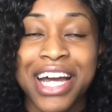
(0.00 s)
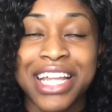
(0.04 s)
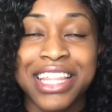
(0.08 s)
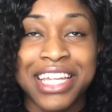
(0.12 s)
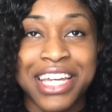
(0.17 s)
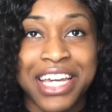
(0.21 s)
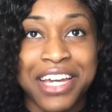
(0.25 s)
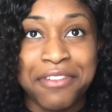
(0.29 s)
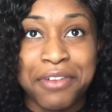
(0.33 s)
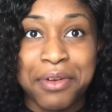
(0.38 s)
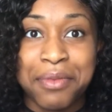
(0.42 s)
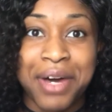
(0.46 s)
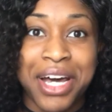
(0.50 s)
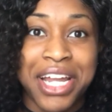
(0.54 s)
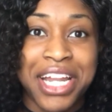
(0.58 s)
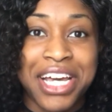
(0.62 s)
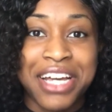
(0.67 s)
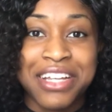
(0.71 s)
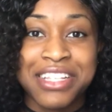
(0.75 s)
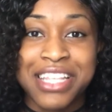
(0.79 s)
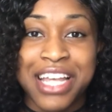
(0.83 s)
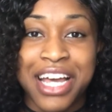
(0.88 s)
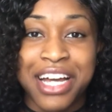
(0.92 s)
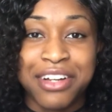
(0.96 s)
I think everybody
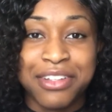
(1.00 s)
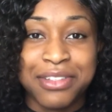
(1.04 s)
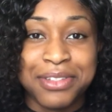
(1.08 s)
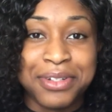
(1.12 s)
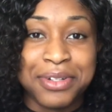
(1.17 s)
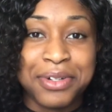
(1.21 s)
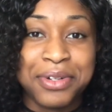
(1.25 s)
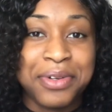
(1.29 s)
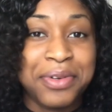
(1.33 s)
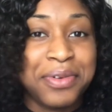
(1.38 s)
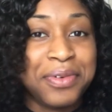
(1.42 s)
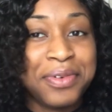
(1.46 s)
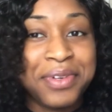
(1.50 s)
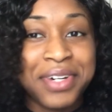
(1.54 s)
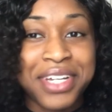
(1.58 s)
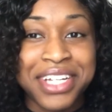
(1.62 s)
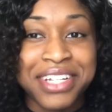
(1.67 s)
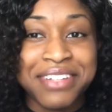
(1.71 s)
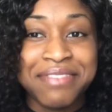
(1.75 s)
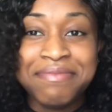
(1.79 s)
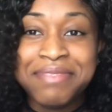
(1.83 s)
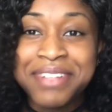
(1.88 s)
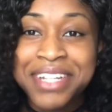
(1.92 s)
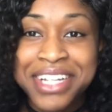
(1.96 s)
has like a little
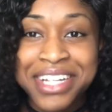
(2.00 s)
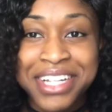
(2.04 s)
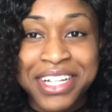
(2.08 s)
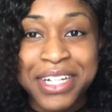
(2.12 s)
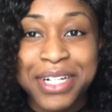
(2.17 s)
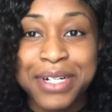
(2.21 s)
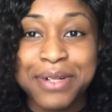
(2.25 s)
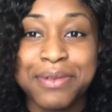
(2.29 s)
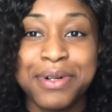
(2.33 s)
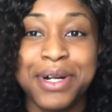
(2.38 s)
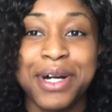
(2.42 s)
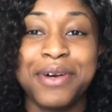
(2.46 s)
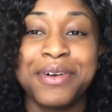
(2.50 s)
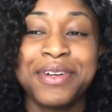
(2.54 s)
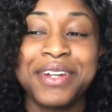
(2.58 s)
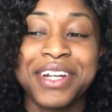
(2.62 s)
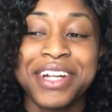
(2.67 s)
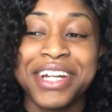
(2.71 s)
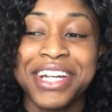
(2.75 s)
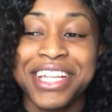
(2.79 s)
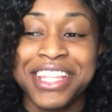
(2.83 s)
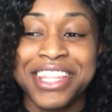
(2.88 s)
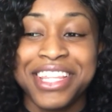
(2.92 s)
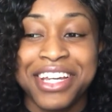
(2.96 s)
coin cup
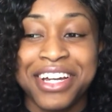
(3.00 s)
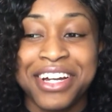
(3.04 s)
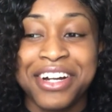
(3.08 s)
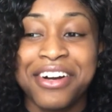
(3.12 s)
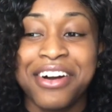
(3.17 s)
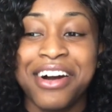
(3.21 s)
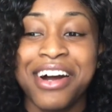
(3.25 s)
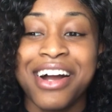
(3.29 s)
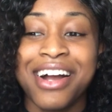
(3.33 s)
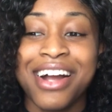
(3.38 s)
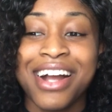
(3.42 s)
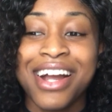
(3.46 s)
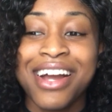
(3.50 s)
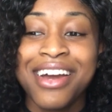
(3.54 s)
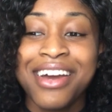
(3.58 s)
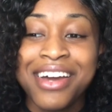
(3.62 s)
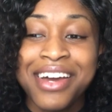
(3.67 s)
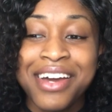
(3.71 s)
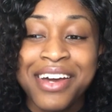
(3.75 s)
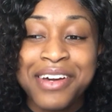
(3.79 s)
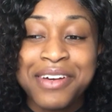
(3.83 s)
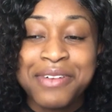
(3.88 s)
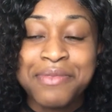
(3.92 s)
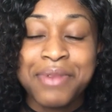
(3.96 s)
holder in their car,
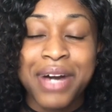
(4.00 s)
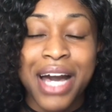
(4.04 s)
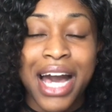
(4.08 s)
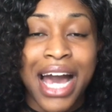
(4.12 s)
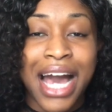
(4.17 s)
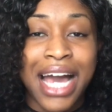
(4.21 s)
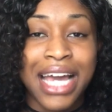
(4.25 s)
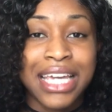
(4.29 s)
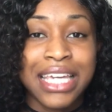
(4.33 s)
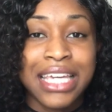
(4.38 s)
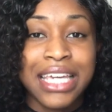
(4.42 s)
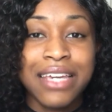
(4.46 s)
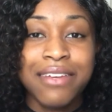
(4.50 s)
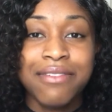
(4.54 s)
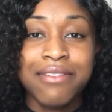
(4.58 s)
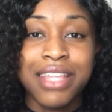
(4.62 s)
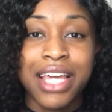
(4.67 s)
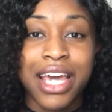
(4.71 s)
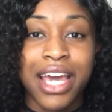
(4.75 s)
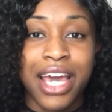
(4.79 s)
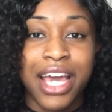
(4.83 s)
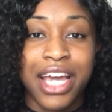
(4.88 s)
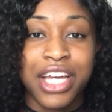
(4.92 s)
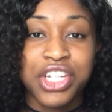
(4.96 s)
but I keep
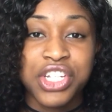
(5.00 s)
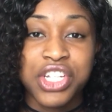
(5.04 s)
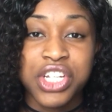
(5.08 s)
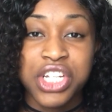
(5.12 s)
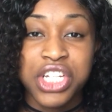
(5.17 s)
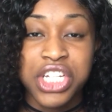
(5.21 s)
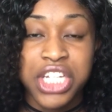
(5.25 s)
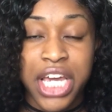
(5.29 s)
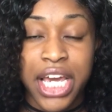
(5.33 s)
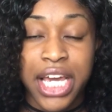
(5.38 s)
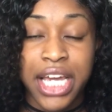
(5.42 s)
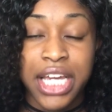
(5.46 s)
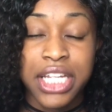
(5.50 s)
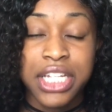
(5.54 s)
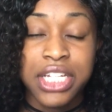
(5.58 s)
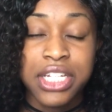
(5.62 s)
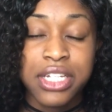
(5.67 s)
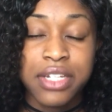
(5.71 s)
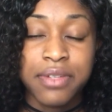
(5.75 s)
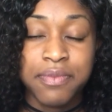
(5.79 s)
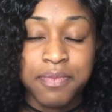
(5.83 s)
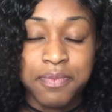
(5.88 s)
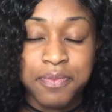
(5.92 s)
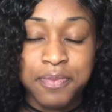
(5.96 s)
that extra
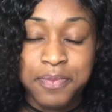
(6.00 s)
change